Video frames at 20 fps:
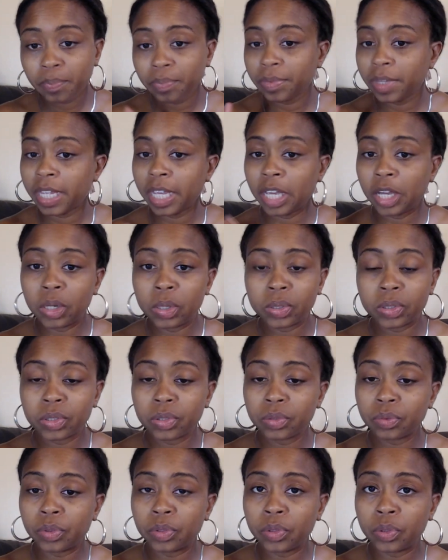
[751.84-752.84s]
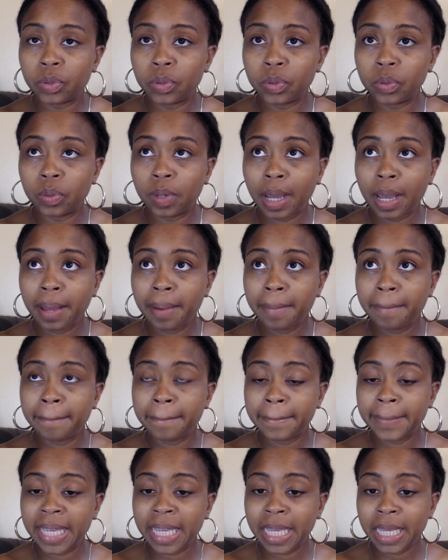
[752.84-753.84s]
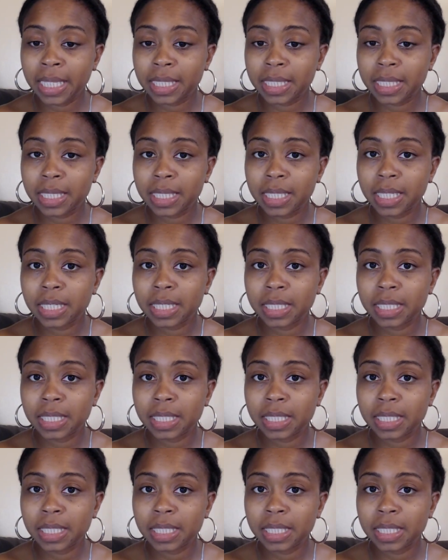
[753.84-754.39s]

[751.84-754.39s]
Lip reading: He goes through meats,